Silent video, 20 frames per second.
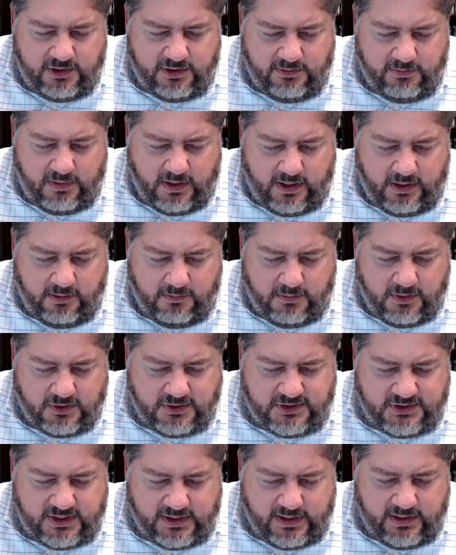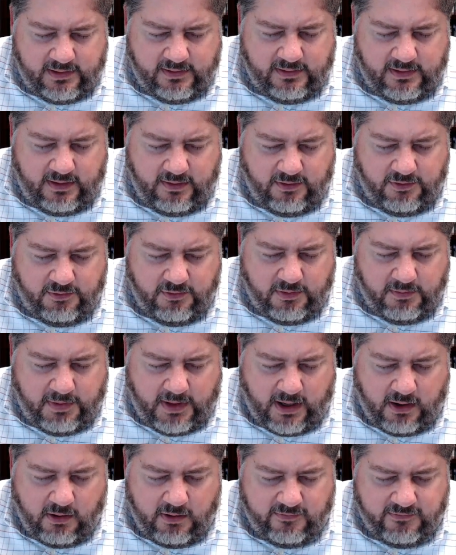by your mercy and through the
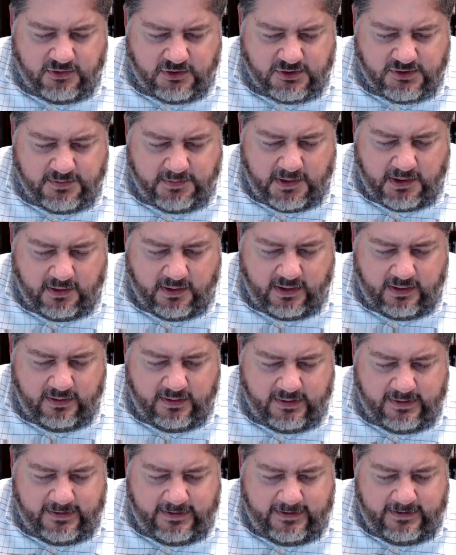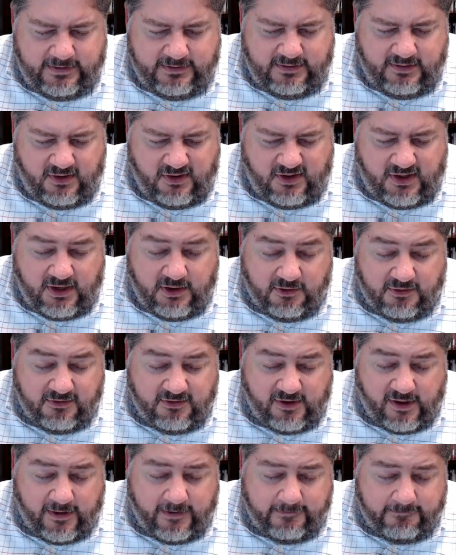power of your Spirit to see your
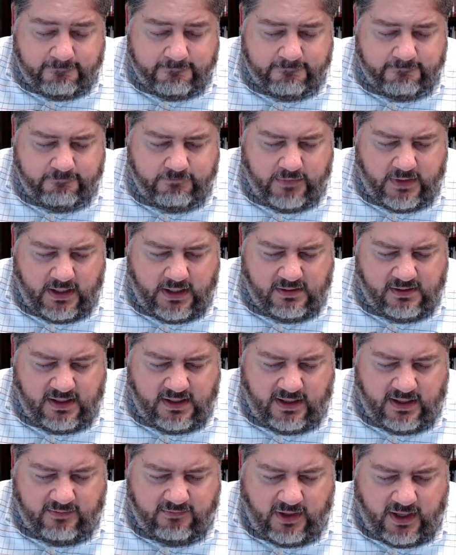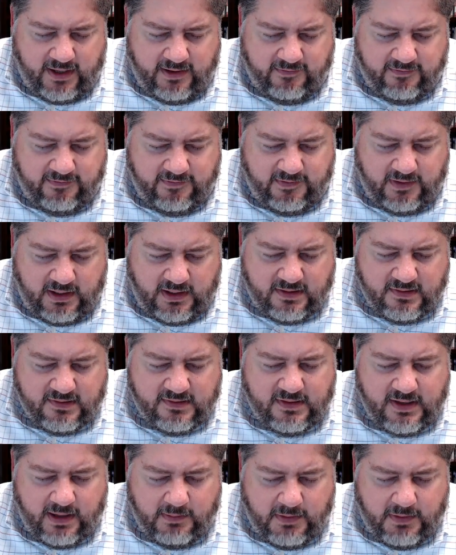Son and to have life in his
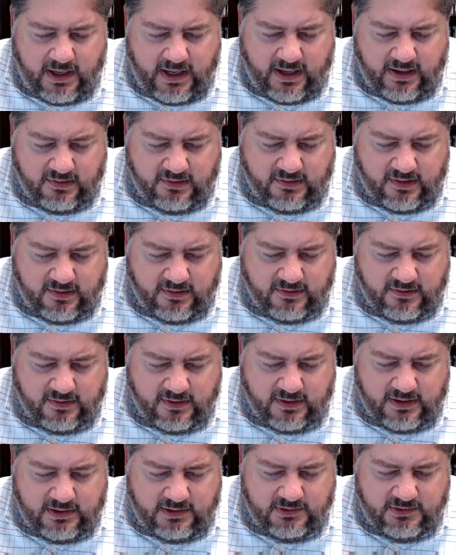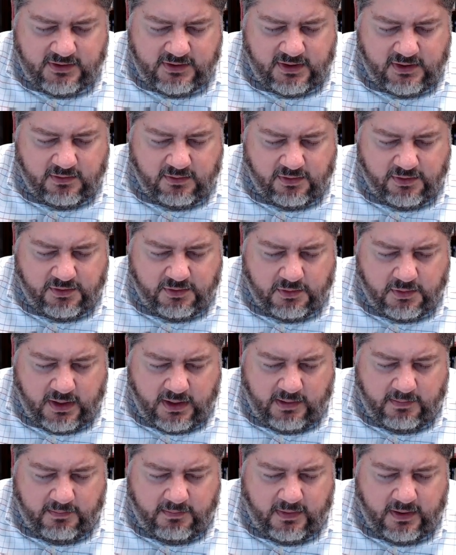name and access to you through
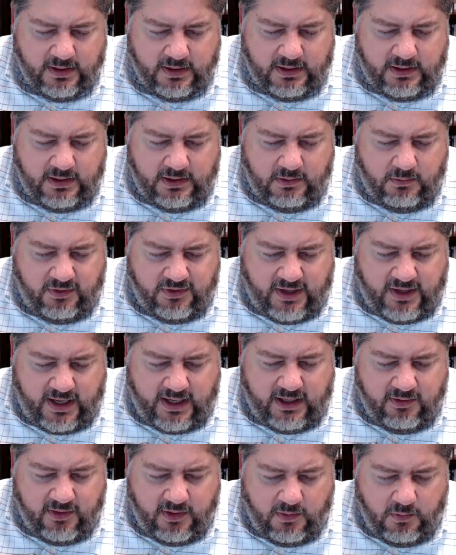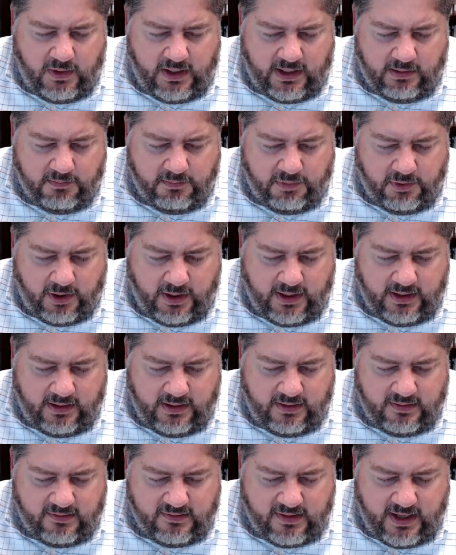him. We thank you that we can pray in
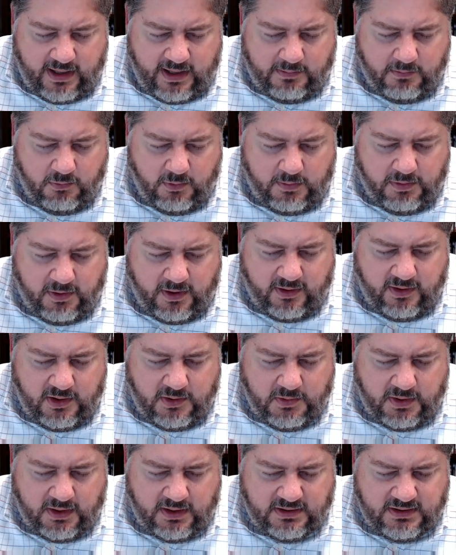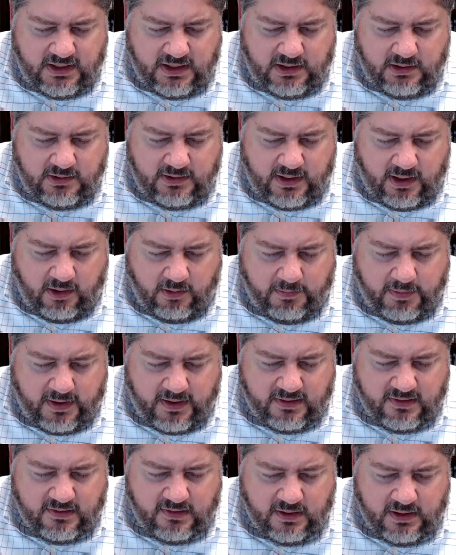his name. We pray that you would continue to help
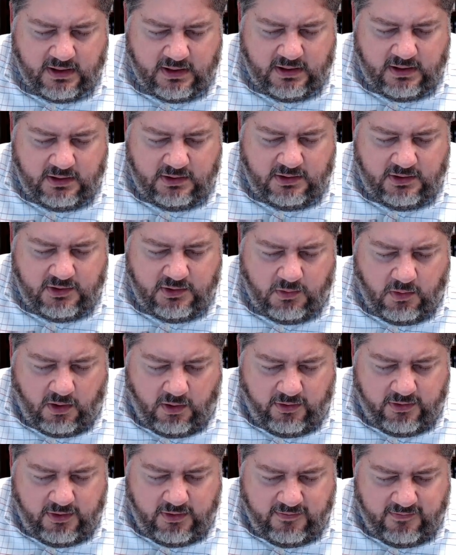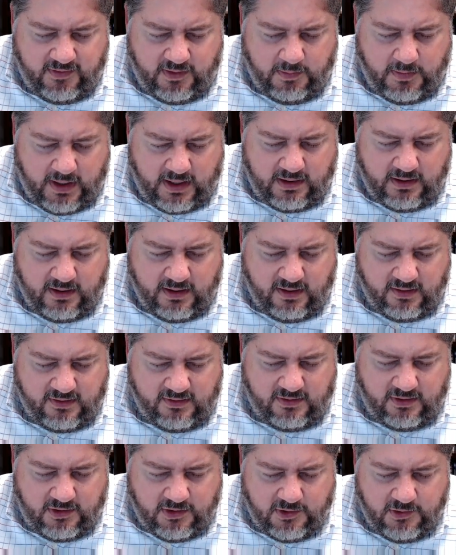us to do all that you've commanded us
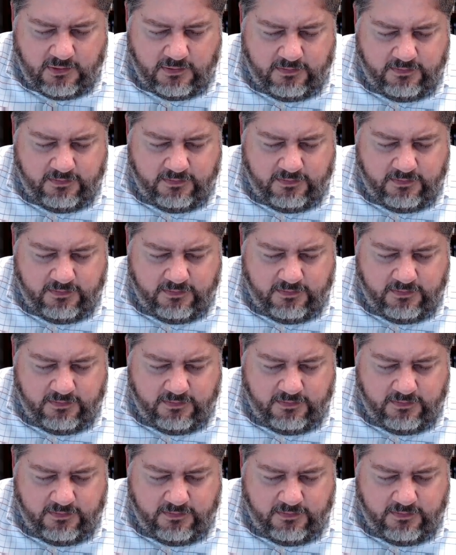to do,